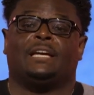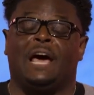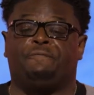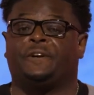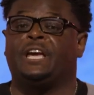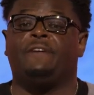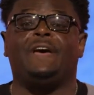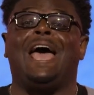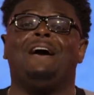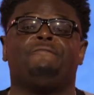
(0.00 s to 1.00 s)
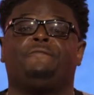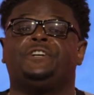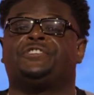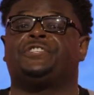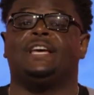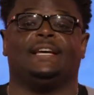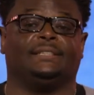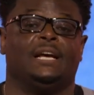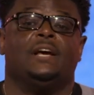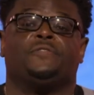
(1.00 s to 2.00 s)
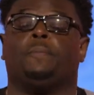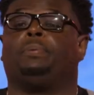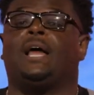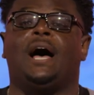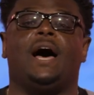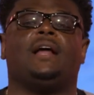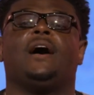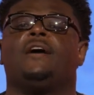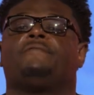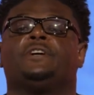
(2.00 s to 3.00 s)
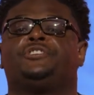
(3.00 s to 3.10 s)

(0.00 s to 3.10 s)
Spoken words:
can forgive every sin. The blood of